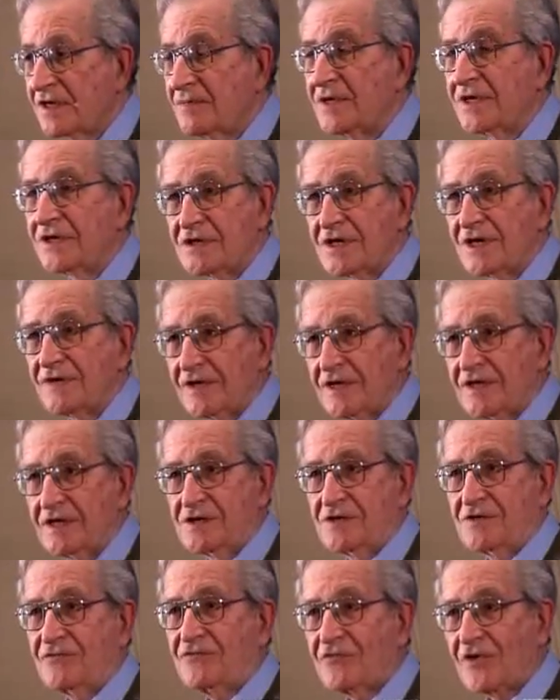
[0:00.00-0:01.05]
because everything
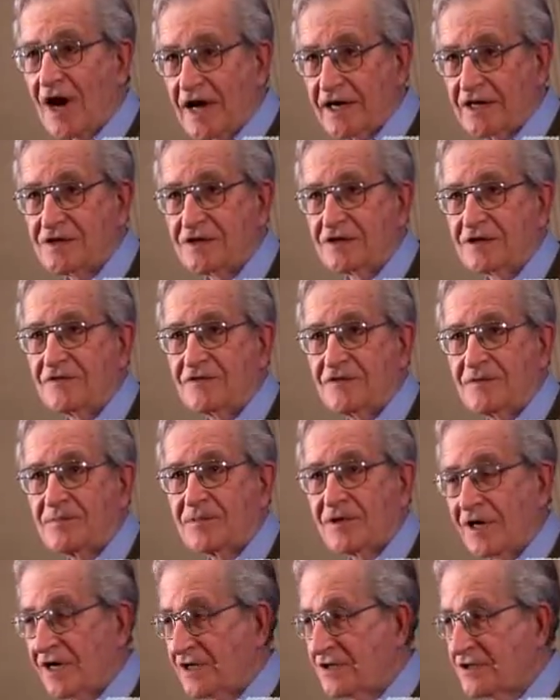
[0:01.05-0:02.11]
is a fraction of the
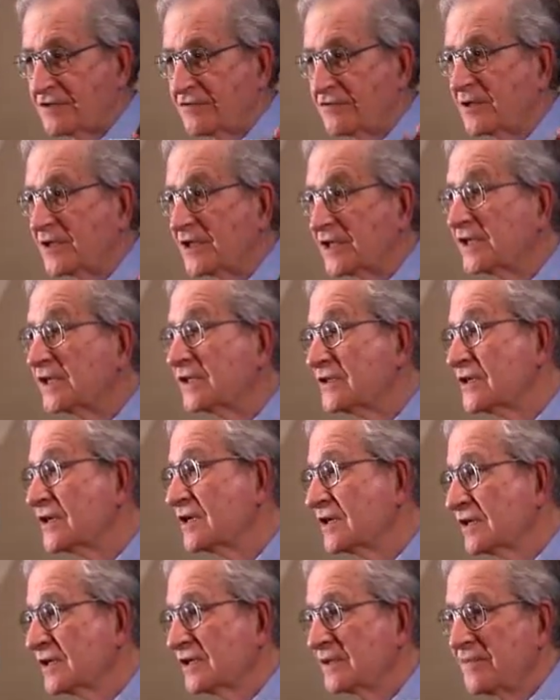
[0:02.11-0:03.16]
price of what it is
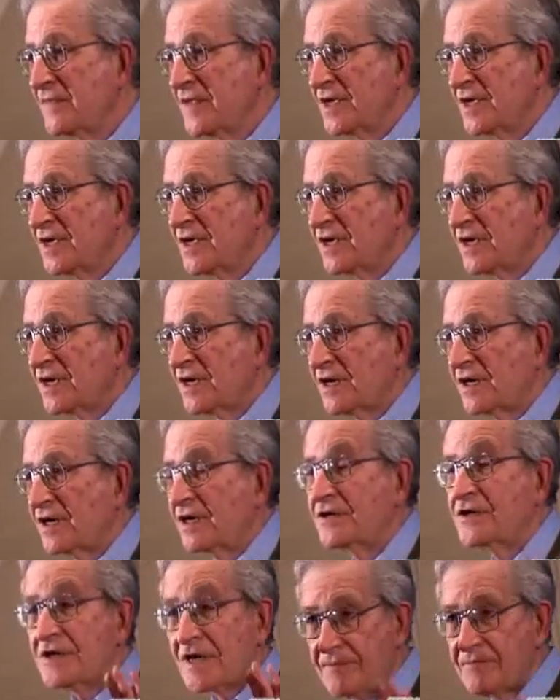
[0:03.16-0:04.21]
here.
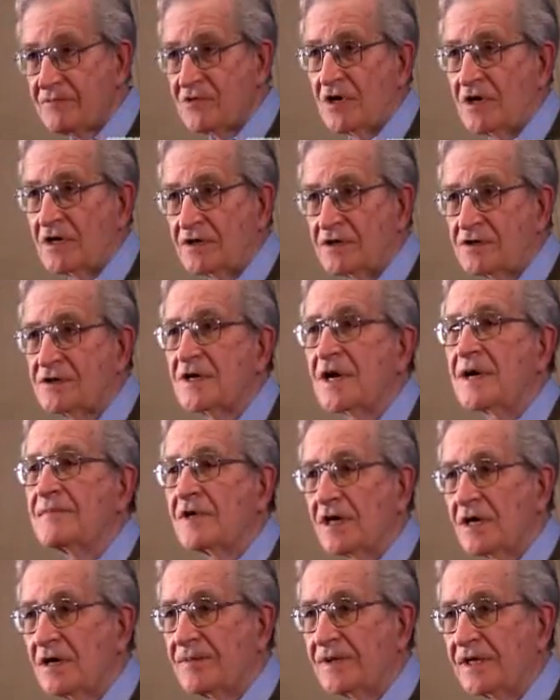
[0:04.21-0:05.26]
Same drugs,
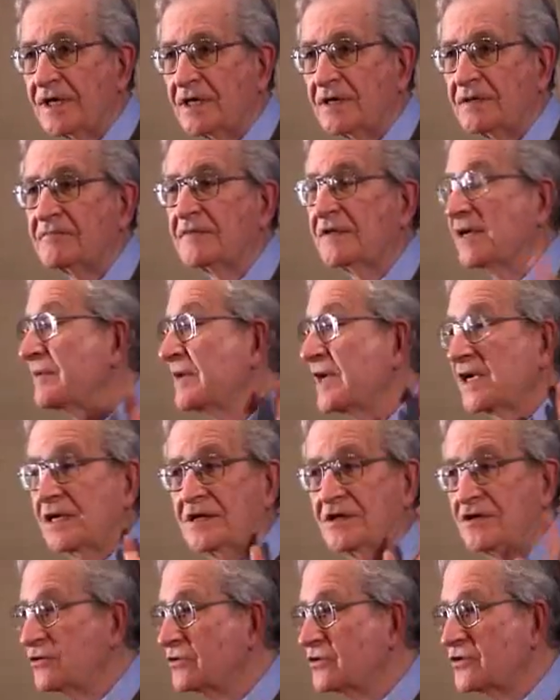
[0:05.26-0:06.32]
same company. They
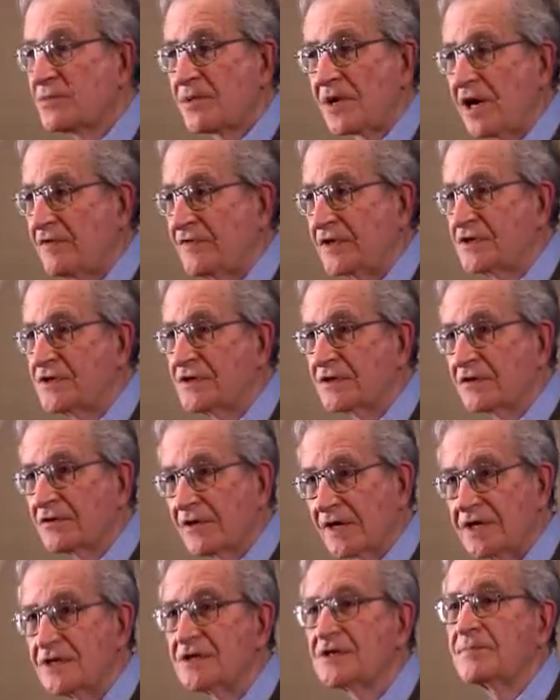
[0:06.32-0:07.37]
make huge profits in
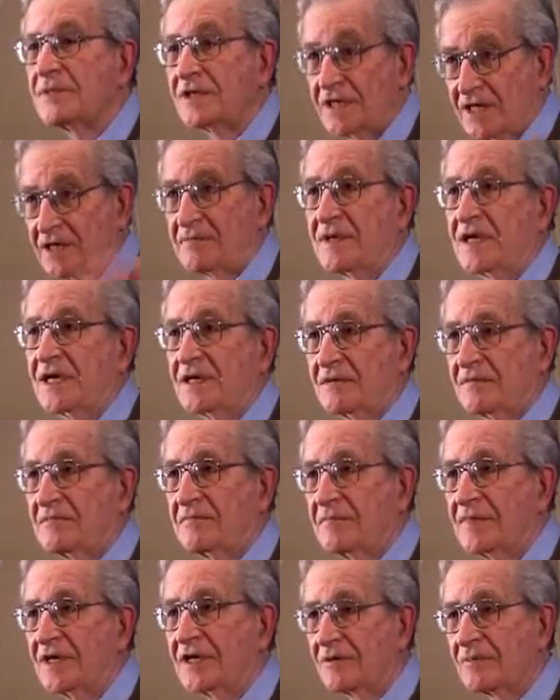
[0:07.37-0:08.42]
Greece, but they can make
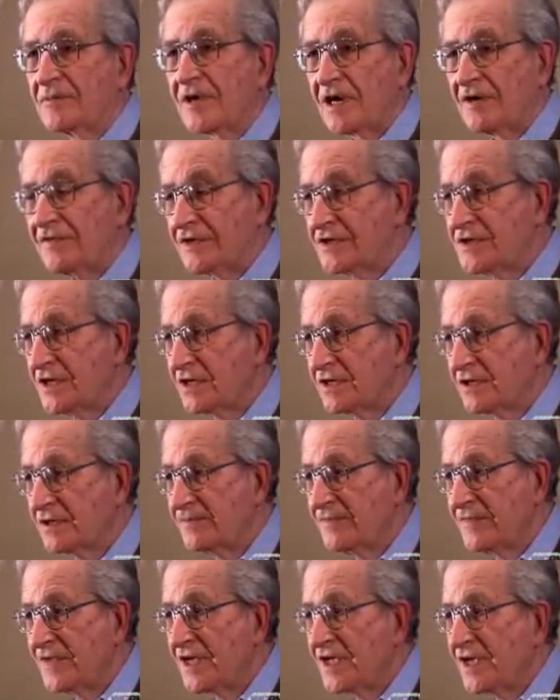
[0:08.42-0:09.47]
bigger profits
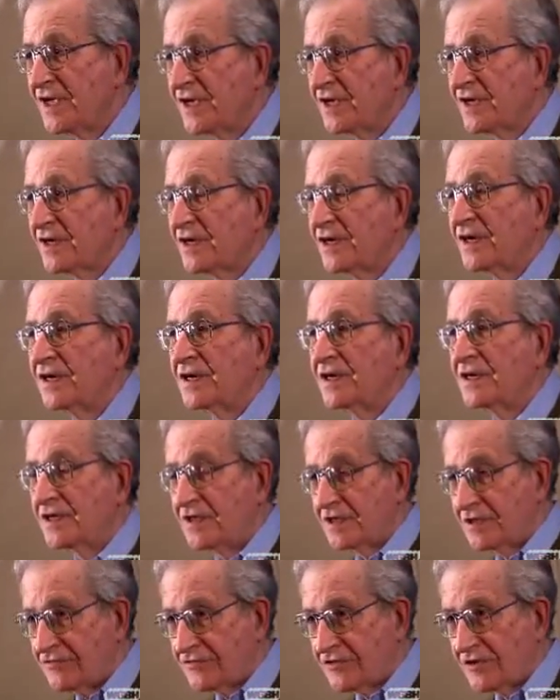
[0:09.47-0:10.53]
here.
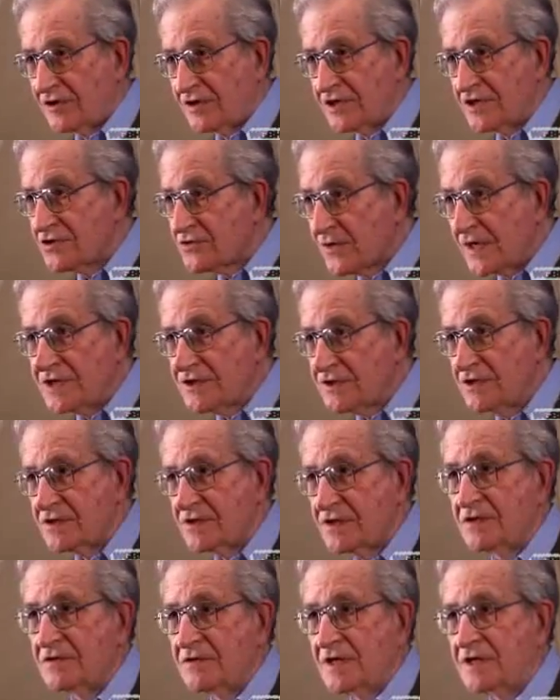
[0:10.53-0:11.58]
And for all these
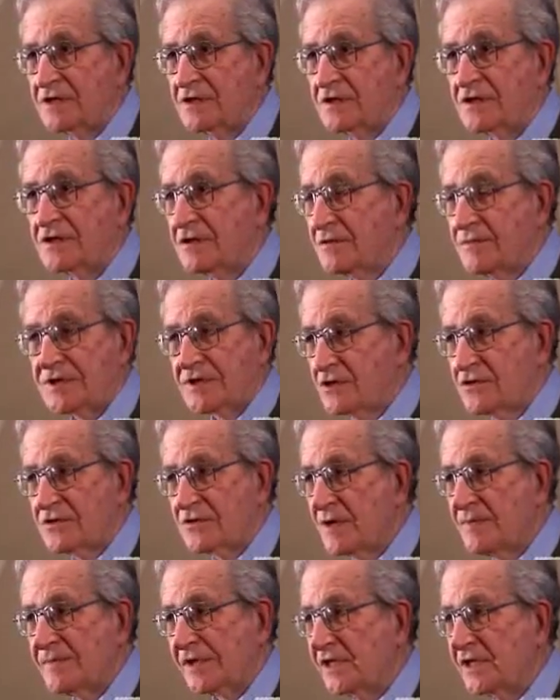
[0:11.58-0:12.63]
reasons, the U.S. system is
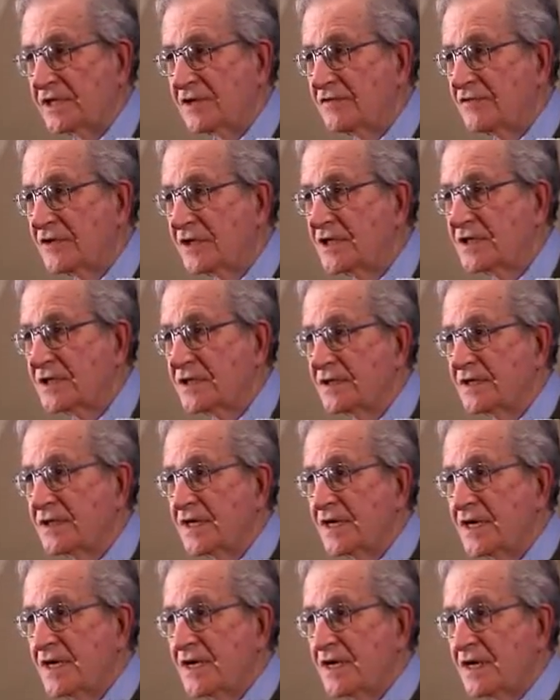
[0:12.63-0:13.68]
extremely inefficient.
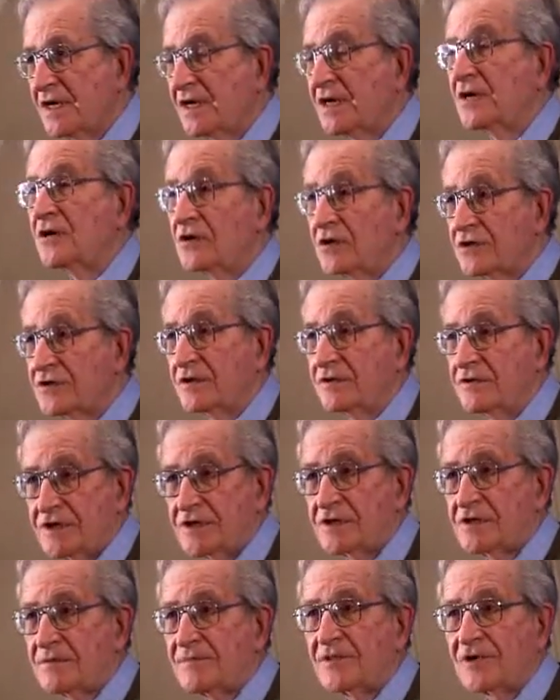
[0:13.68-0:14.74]
Also,
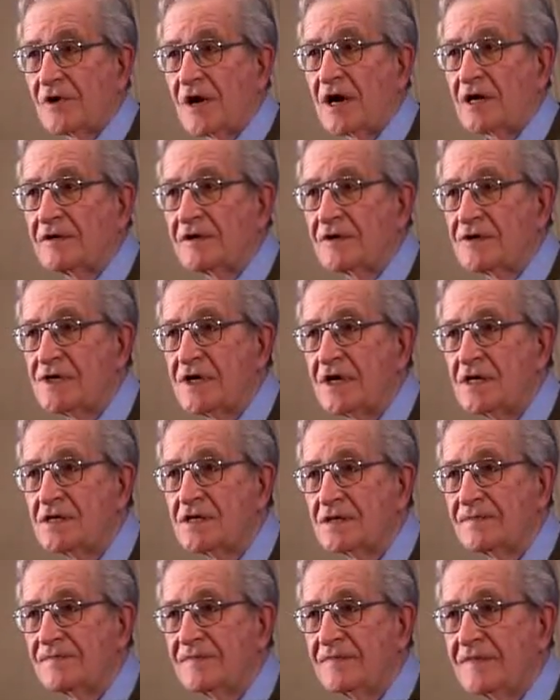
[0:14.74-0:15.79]
just the
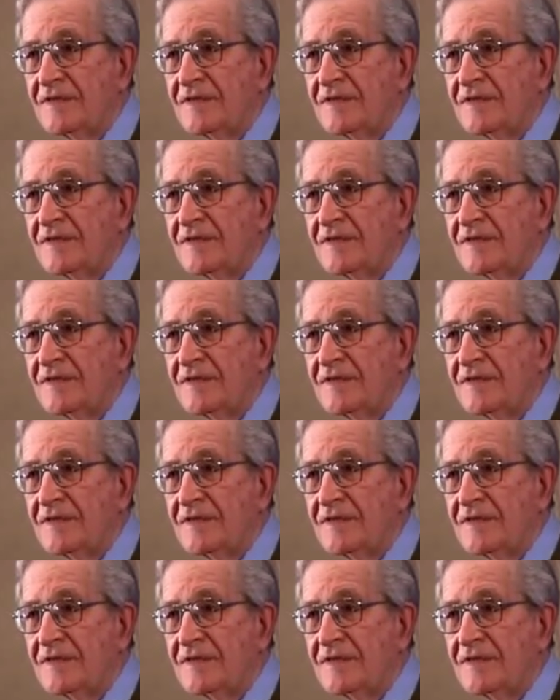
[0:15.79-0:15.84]
bureaucratization.